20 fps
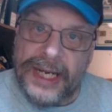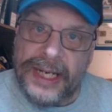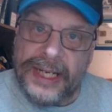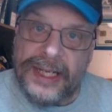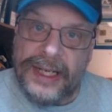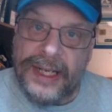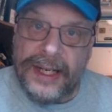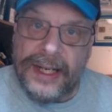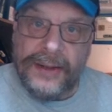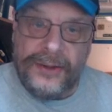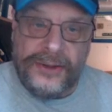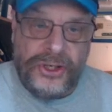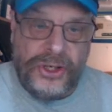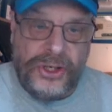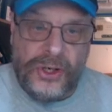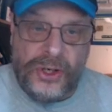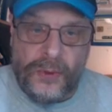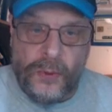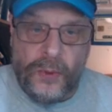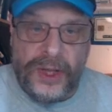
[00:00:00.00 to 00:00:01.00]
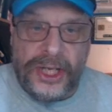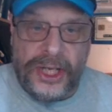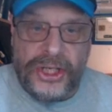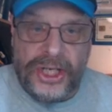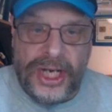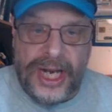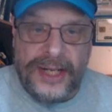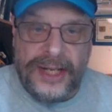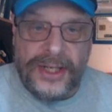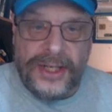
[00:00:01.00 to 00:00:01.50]
a
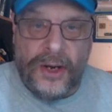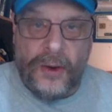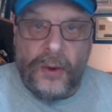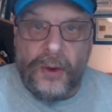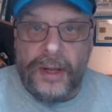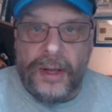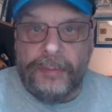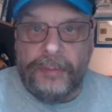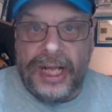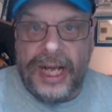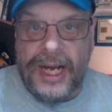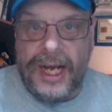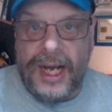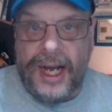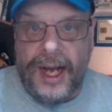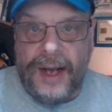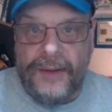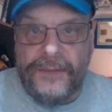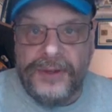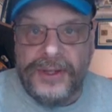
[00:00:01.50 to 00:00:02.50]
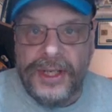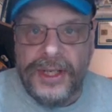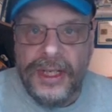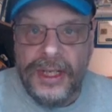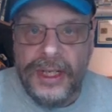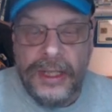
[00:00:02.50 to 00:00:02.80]
chance to go to the playoffs?